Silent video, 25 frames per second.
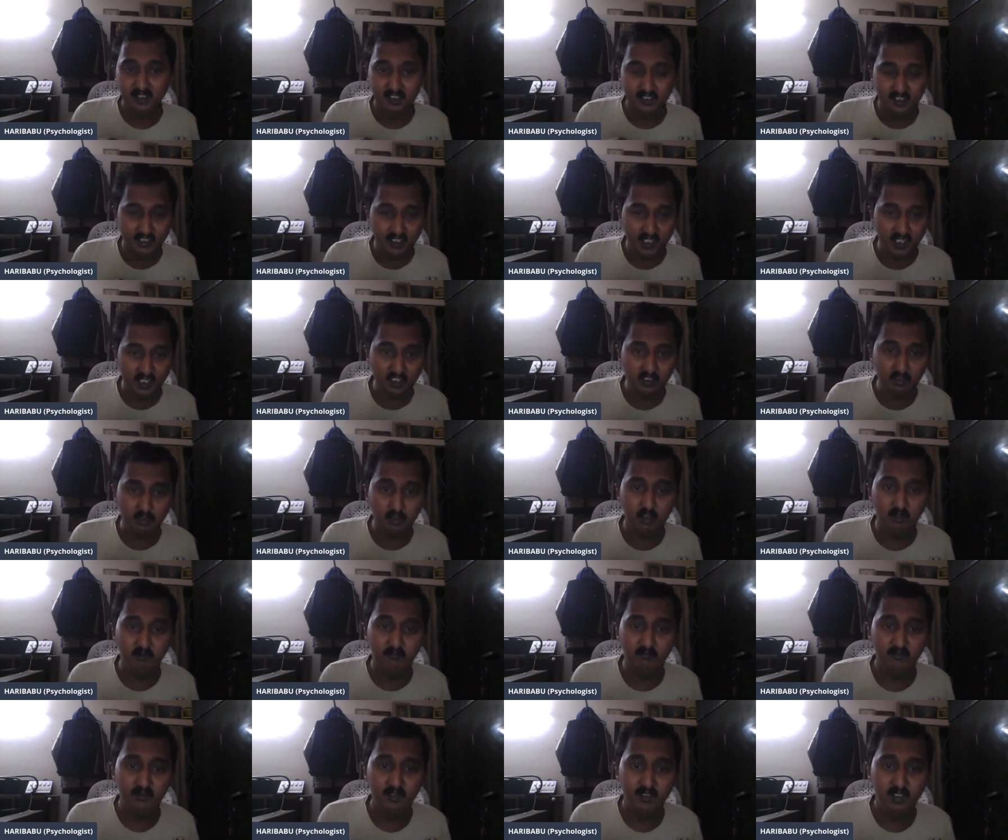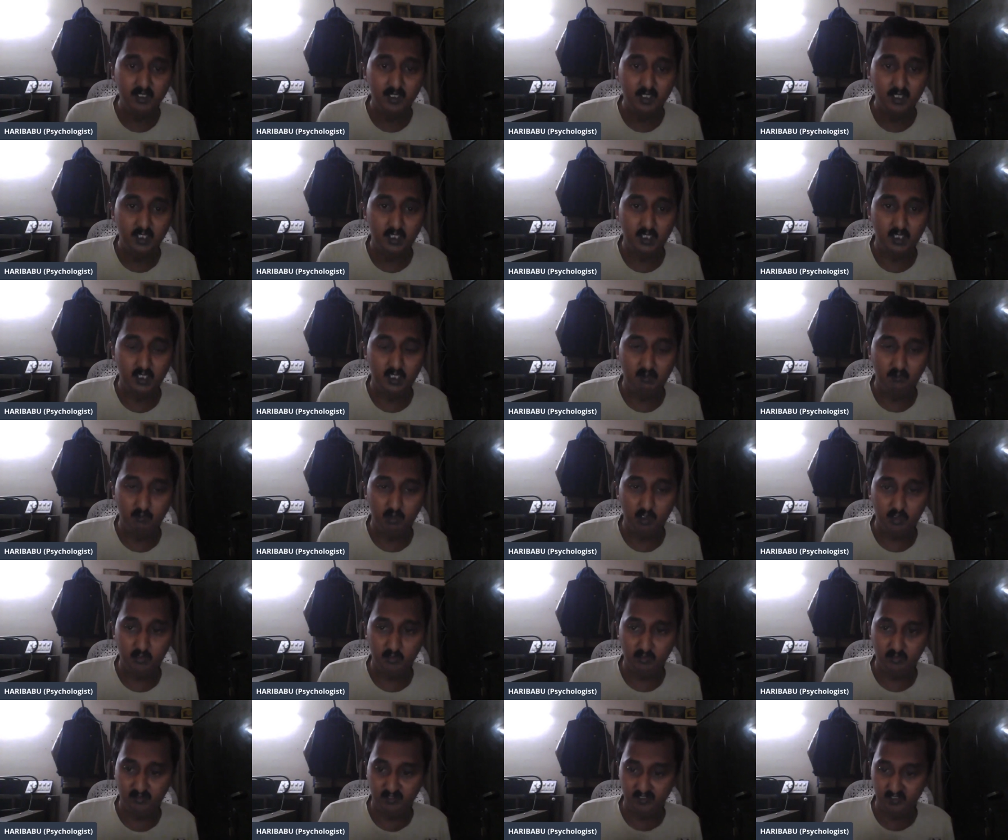lack of what
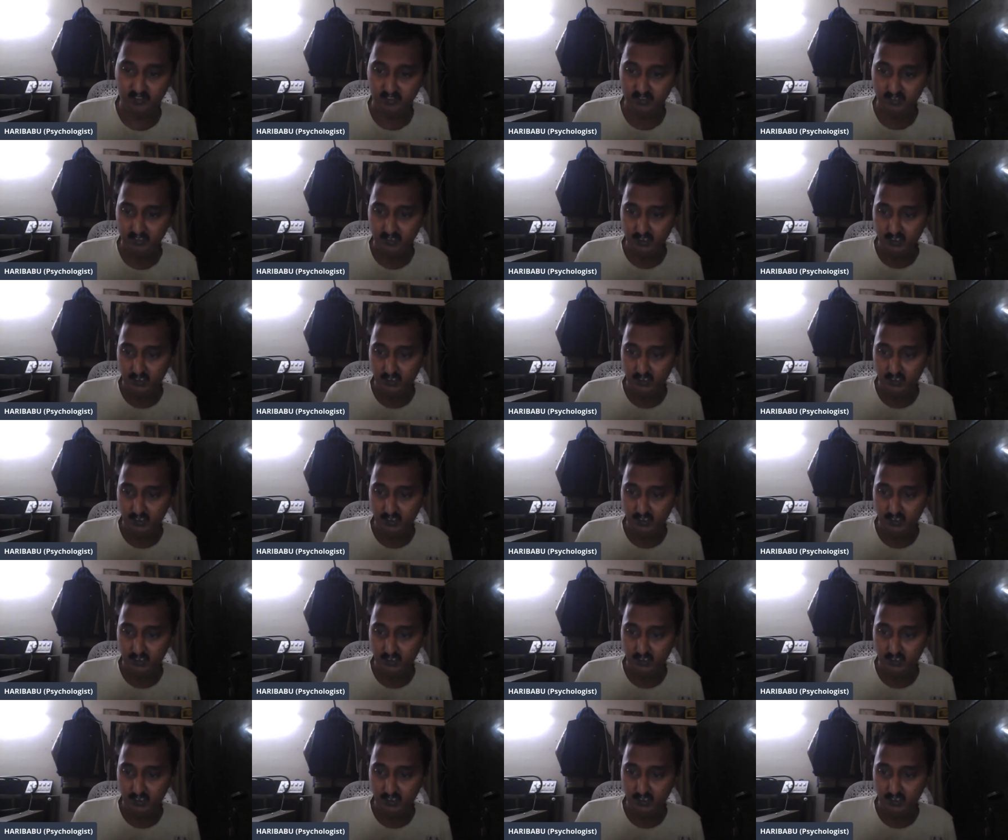to say,